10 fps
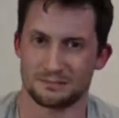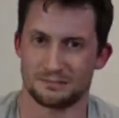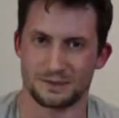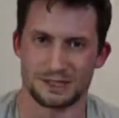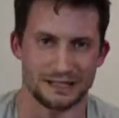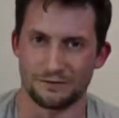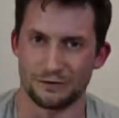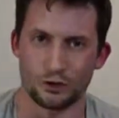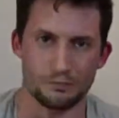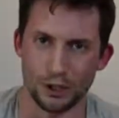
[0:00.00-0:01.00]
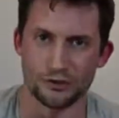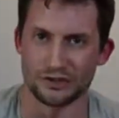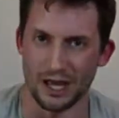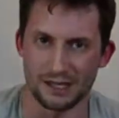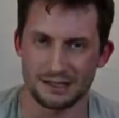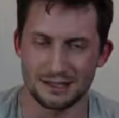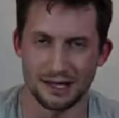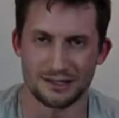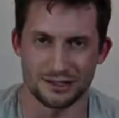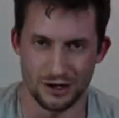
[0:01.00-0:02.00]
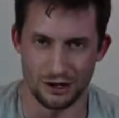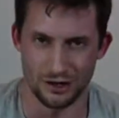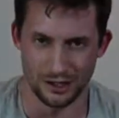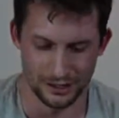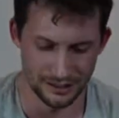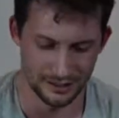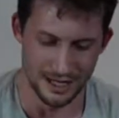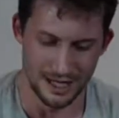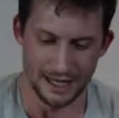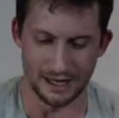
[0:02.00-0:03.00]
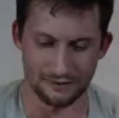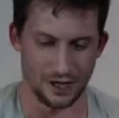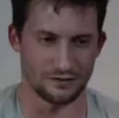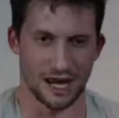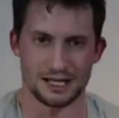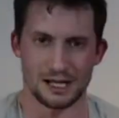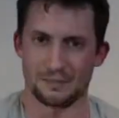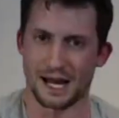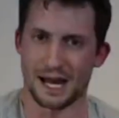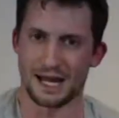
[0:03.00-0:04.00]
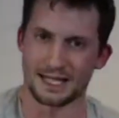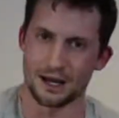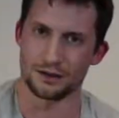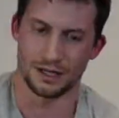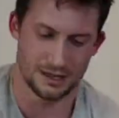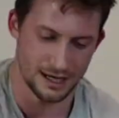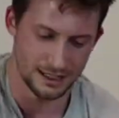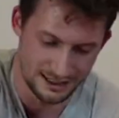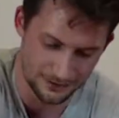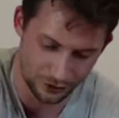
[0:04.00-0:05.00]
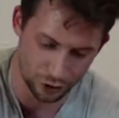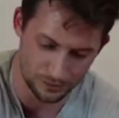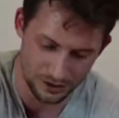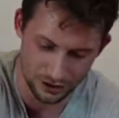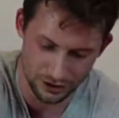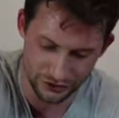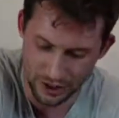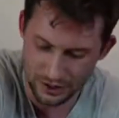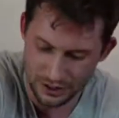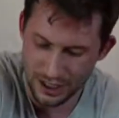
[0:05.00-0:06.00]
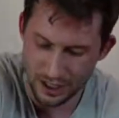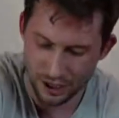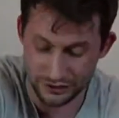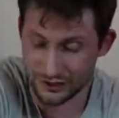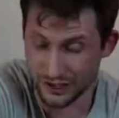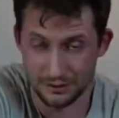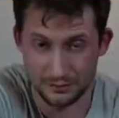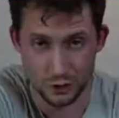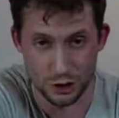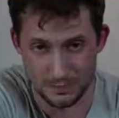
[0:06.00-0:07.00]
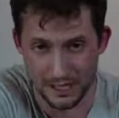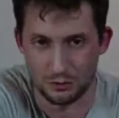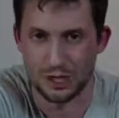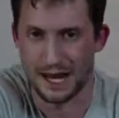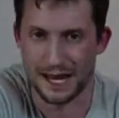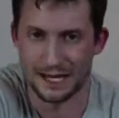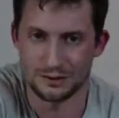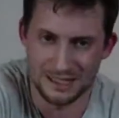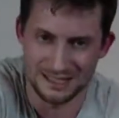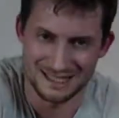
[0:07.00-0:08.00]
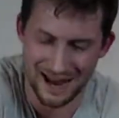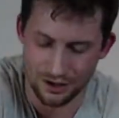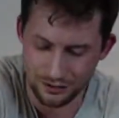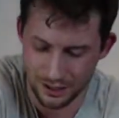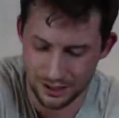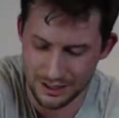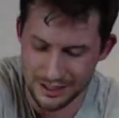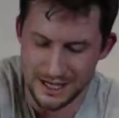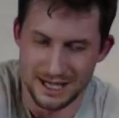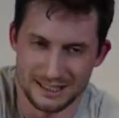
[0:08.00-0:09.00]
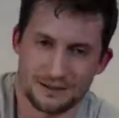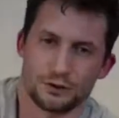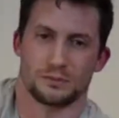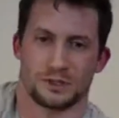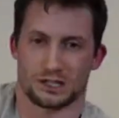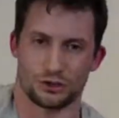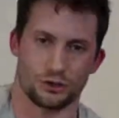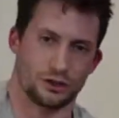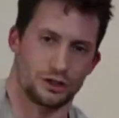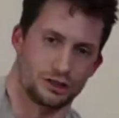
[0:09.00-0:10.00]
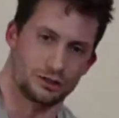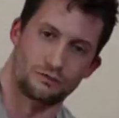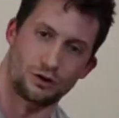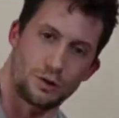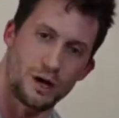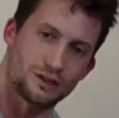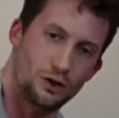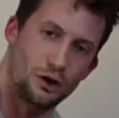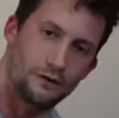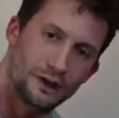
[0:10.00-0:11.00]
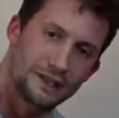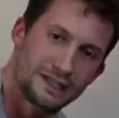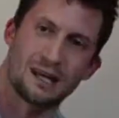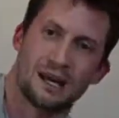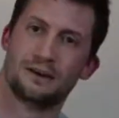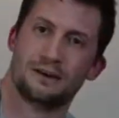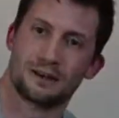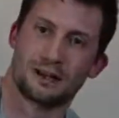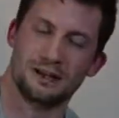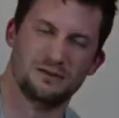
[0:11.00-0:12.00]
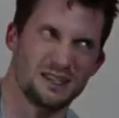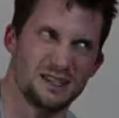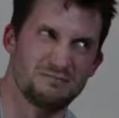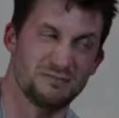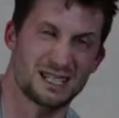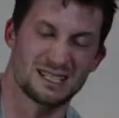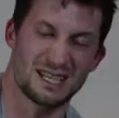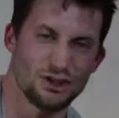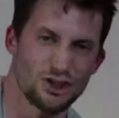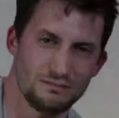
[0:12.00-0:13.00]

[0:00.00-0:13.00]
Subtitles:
it's difficult both sides. So if you have your hand up and hand down, then it's difficult because, let's say, if we just pick one hand, when it's down, it's difficult because it requires a lot of wrist kind of extension.